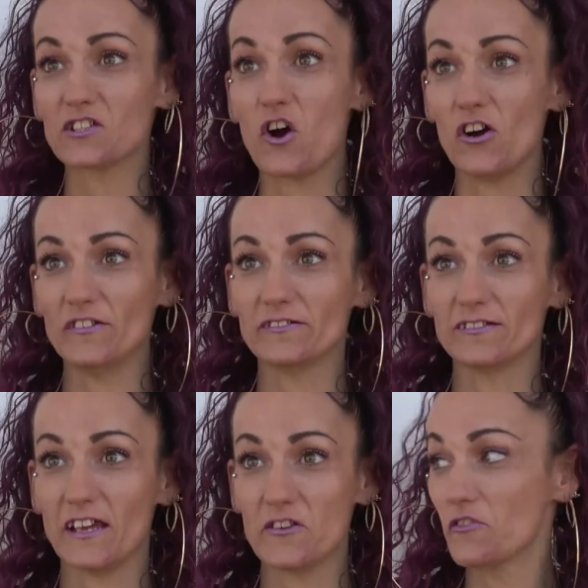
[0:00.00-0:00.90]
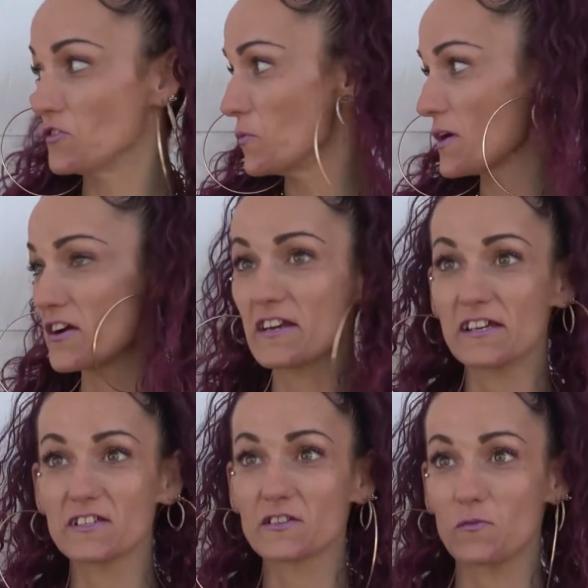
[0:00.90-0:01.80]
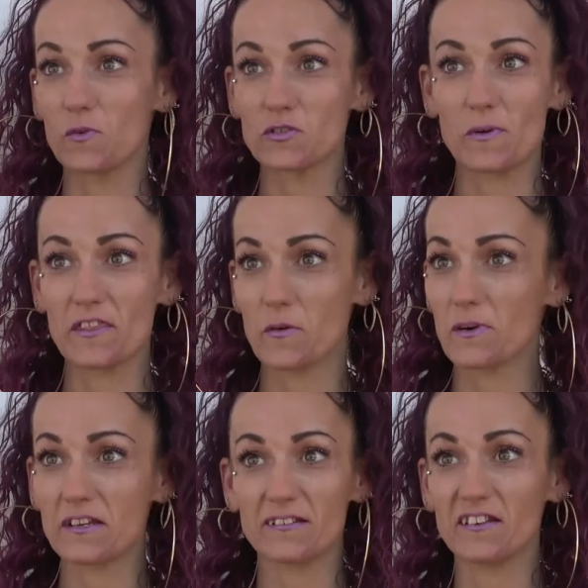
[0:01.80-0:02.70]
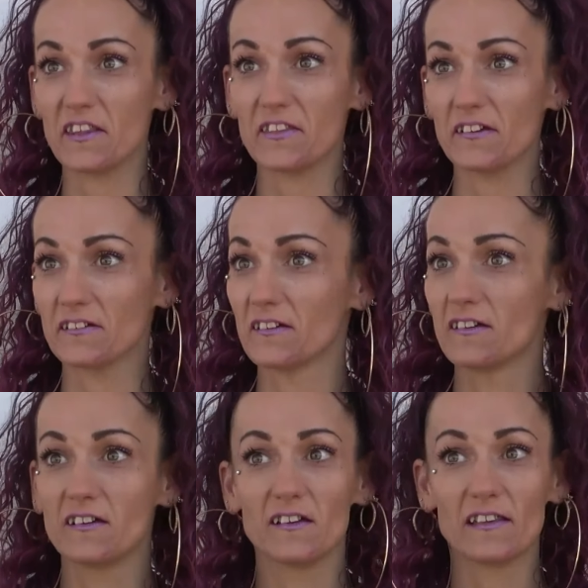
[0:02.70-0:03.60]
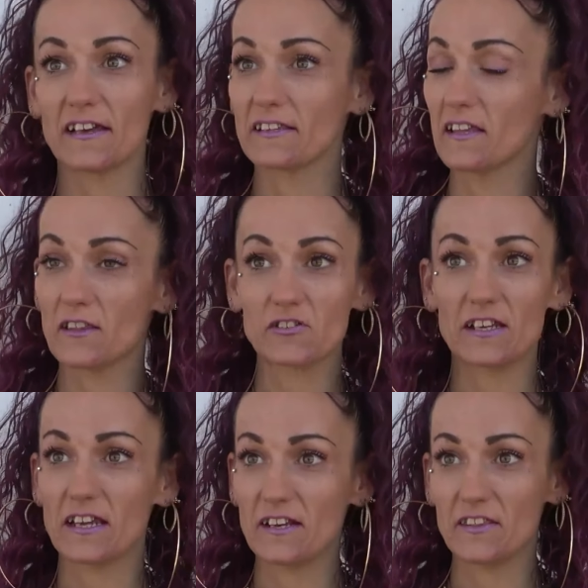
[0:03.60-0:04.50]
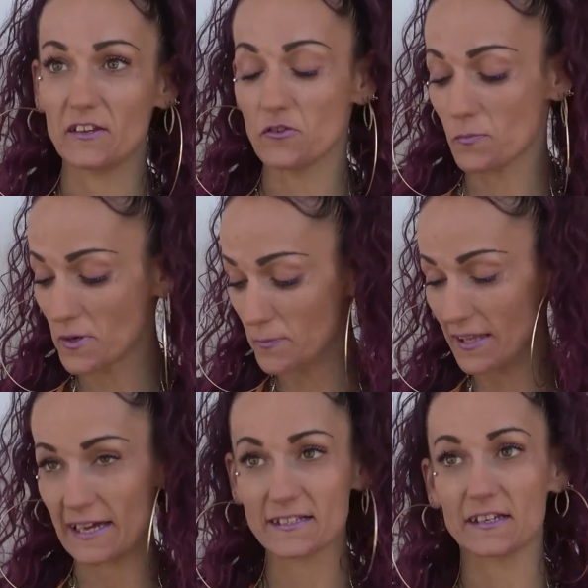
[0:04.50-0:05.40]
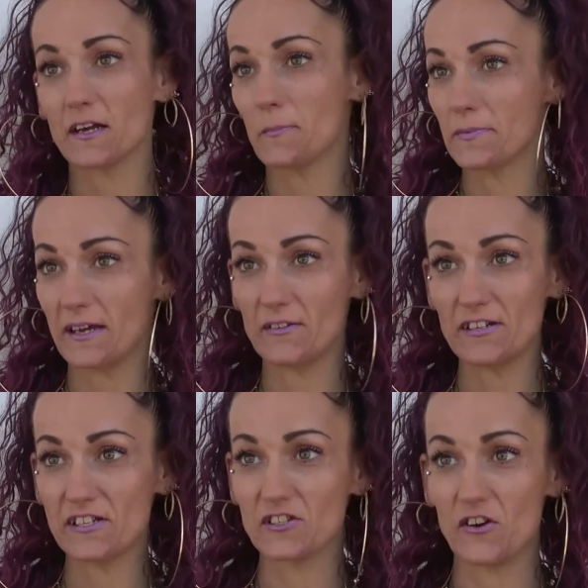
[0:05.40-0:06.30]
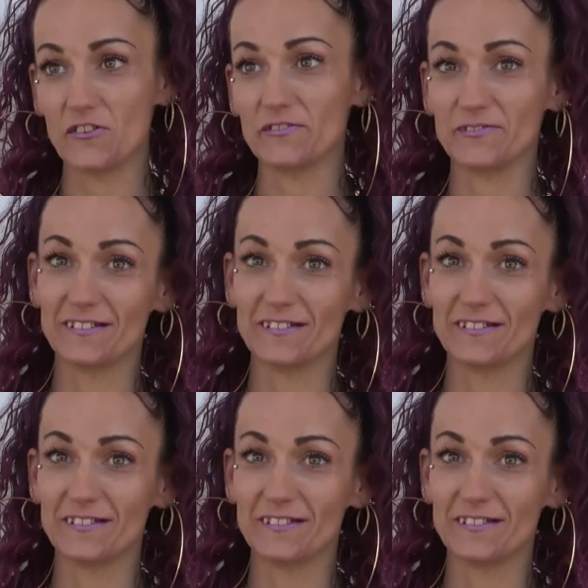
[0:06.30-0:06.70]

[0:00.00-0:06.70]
it's gone. And you don't know where it is, which way they went, nothing. Like they'll take anything. You put a plastic cup down and it's gone.